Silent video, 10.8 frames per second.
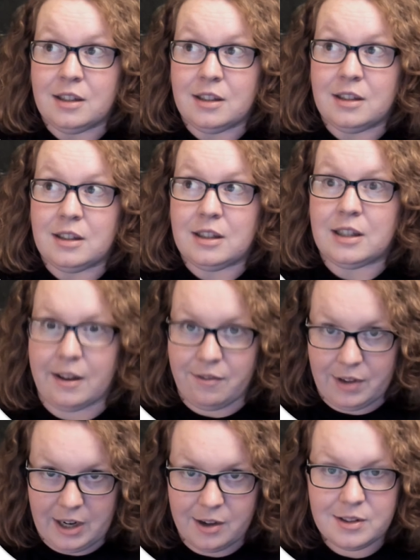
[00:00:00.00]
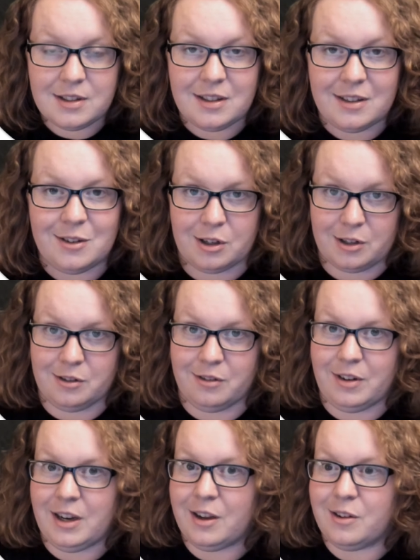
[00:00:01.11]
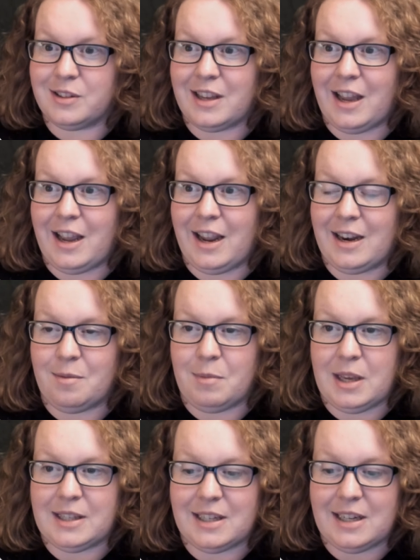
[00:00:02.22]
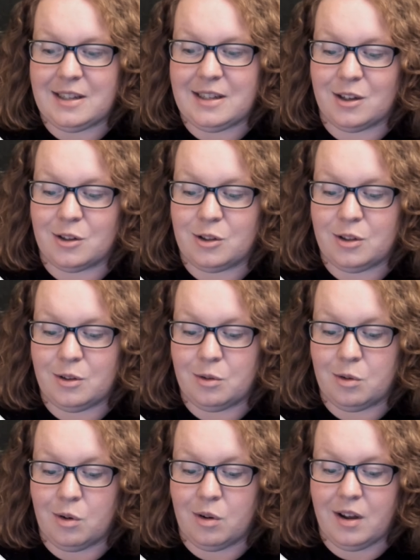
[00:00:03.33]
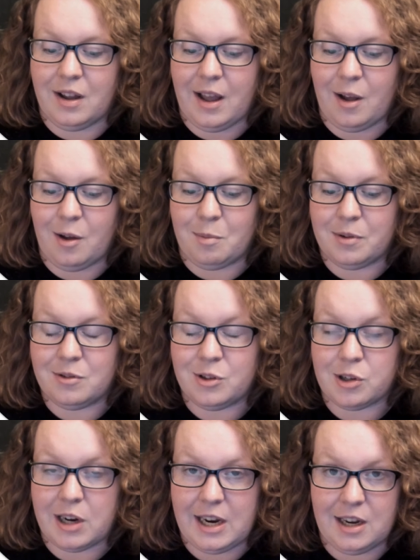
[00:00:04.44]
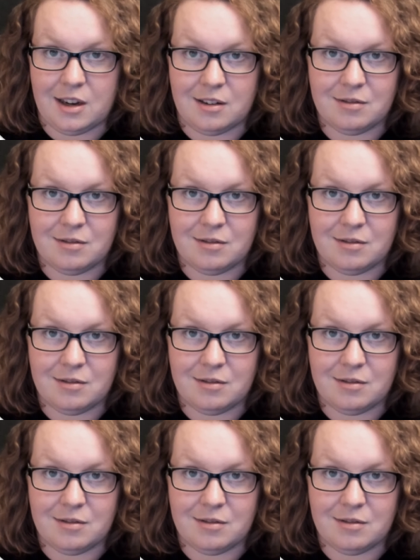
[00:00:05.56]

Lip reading: client videos, instructional videos, and it makes it easier to help train